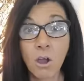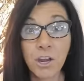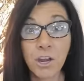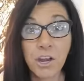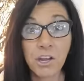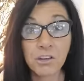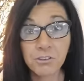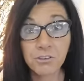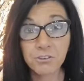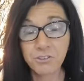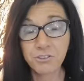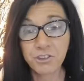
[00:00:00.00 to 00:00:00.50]

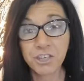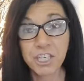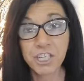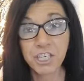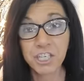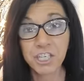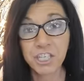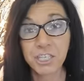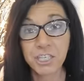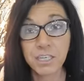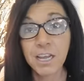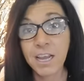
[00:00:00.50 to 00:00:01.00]
On
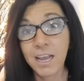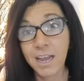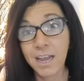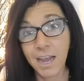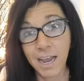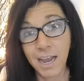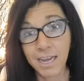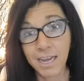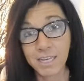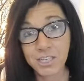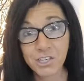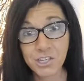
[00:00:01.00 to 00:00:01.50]
nutrition,
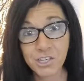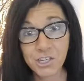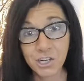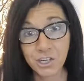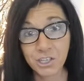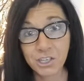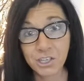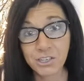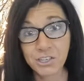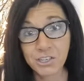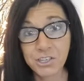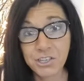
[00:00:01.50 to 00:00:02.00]
I
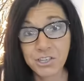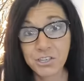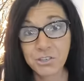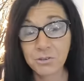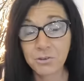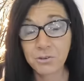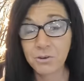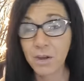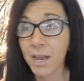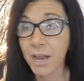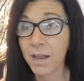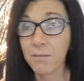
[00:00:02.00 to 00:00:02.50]
started
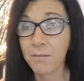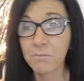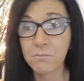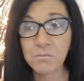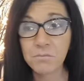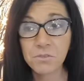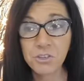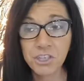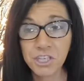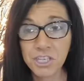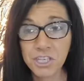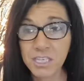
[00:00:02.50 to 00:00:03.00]
to um,
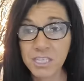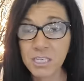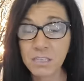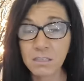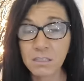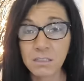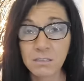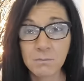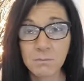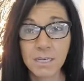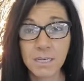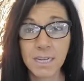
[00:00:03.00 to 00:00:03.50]
just
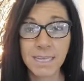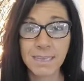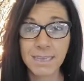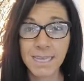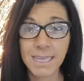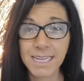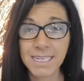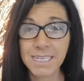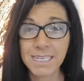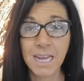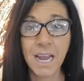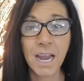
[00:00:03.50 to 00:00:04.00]
eliminate
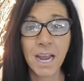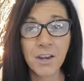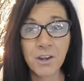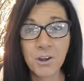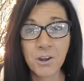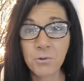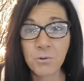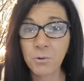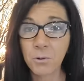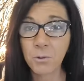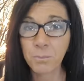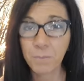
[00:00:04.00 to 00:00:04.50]
things I
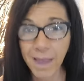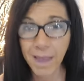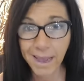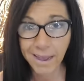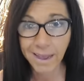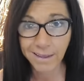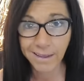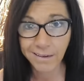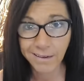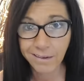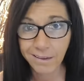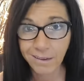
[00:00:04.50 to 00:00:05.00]
knew were
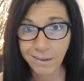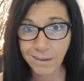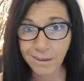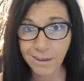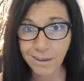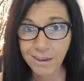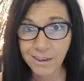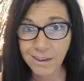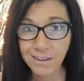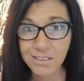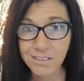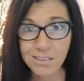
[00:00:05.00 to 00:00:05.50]
bad.
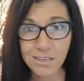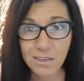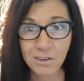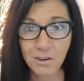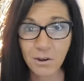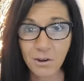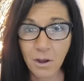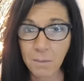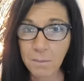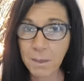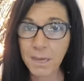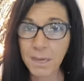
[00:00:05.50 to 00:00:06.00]

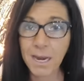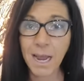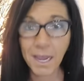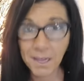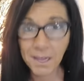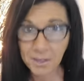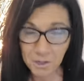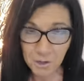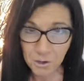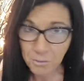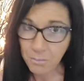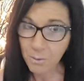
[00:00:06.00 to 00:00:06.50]
So I mean,
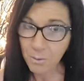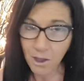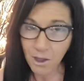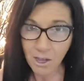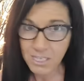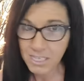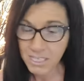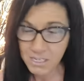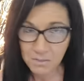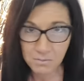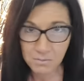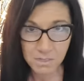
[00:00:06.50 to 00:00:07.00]
I knew
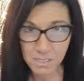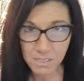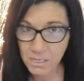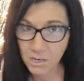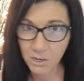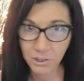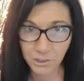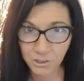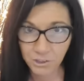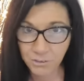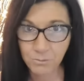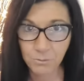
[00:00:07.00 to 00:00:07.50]
pasta was
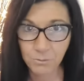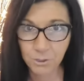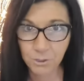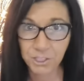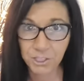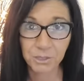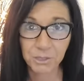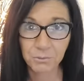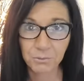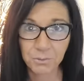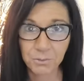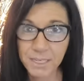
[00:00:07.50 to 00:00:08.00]
not good for
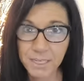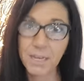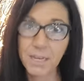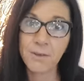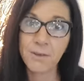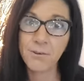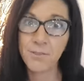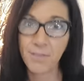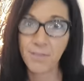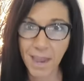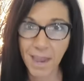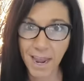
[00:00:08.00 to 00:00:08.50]
you. We
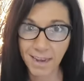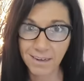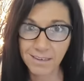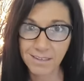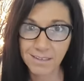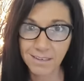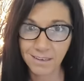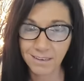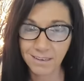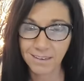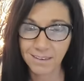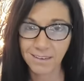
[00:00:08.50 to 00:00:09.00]
know
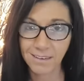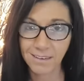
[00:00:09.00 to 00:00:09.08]
that.